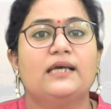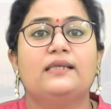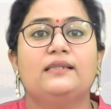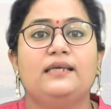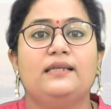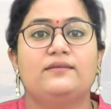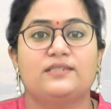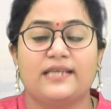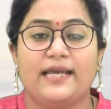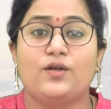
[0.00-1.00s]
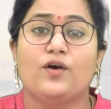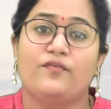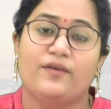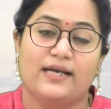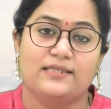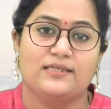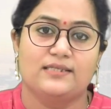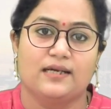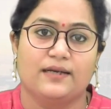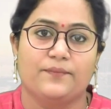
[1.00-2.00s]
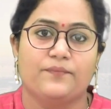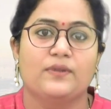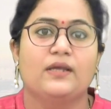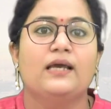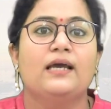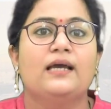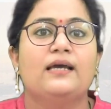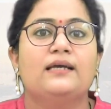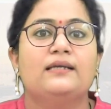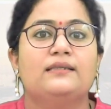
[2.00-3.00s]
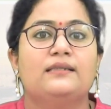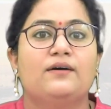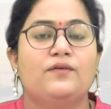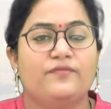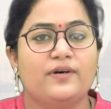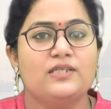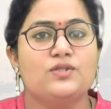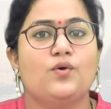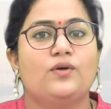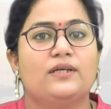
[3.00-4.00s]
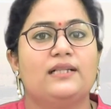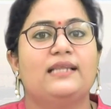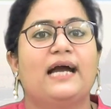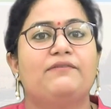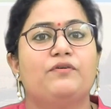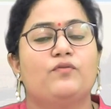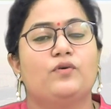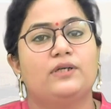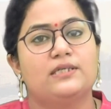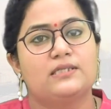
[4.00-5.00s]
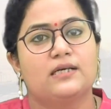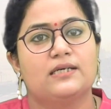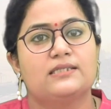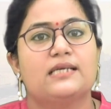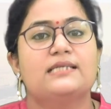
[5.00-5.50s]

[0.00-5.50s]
the state of Rajasthan. The first hotel that we would discuss is